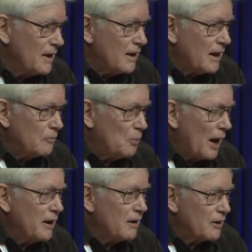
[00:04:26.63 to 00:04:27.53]
And
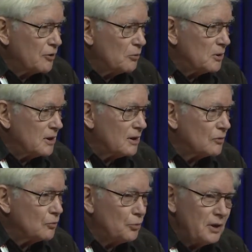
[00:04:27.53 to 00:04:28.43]
my argument
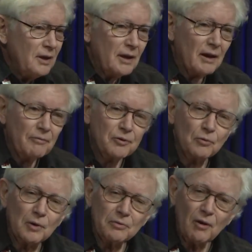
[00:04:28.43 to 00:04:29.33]
is we have to,
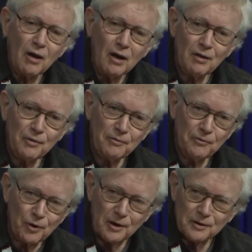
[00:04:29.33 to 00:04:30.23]
with all the
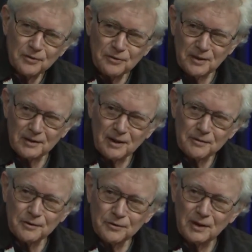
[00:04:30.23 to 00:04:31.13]
force that
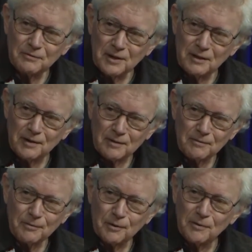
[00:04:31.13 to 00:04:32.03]
others have given
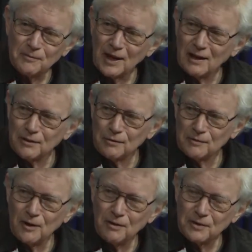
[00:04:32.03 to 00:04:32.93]
for the value of
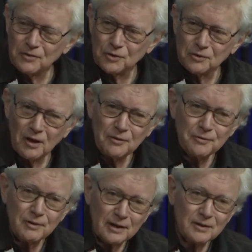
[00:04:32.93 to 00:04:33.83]
all these
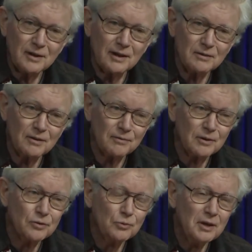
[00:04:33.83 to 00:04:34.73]
adult-directed
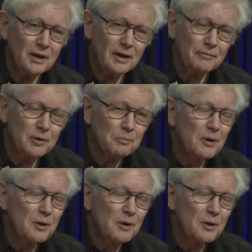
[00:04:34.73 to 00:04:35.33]
activities, we have to